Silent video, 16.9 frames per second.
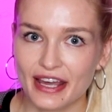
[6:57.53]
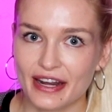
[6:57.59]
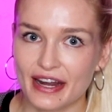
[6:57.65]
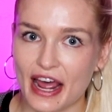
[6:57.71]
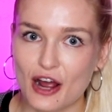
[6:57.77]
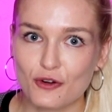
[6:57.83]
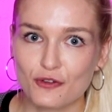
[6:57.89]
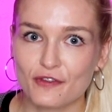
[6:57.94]
and
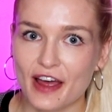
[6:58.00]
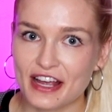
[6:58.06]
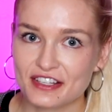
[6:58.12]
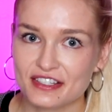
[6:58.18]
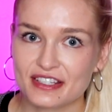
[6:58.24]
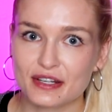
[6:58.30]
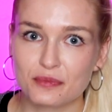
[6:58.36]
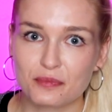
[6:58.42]
how
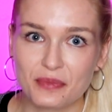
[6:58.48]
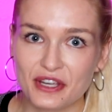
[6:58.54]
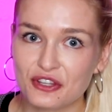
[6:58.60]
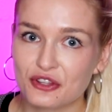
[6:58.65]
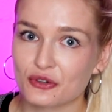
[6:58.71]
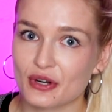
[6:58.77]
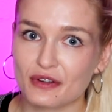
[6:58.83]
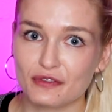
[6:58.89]
fast and
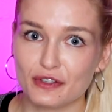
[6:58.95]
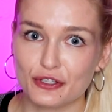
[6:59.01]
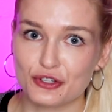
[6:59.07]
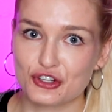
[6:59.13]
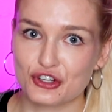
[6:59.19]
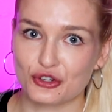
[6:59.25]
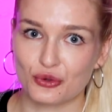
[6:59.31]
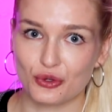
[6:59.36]
big the
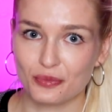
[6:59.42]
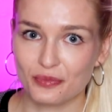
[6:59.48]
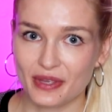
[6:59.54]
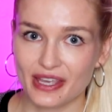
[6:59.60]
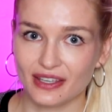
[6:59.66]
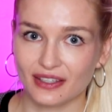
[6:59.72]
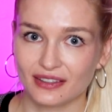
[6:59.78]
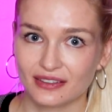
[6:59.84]
revolution will
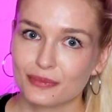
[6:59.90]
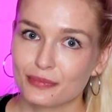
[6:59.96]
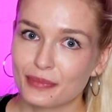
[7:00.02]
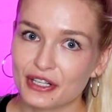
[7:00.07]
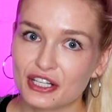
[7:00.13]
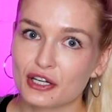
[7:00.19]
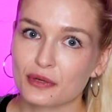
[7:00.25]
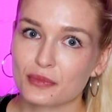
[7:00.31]
be.
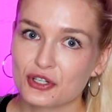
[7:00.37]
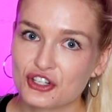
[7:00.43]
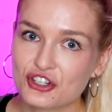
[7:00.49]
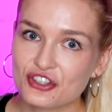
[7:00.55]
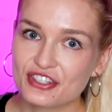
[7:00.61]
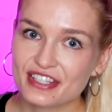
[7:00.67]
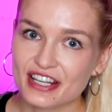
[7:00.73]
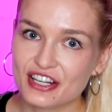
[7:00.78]
But
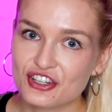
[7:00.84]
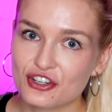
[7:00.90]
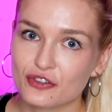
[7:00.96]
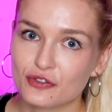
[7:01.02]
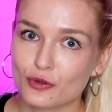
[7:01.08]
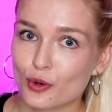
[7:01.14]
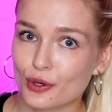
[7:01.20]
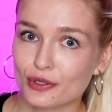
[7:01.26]
commercialization
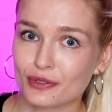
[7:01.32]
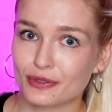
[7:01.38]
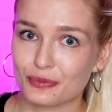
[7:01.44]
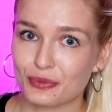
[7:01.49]
of quantum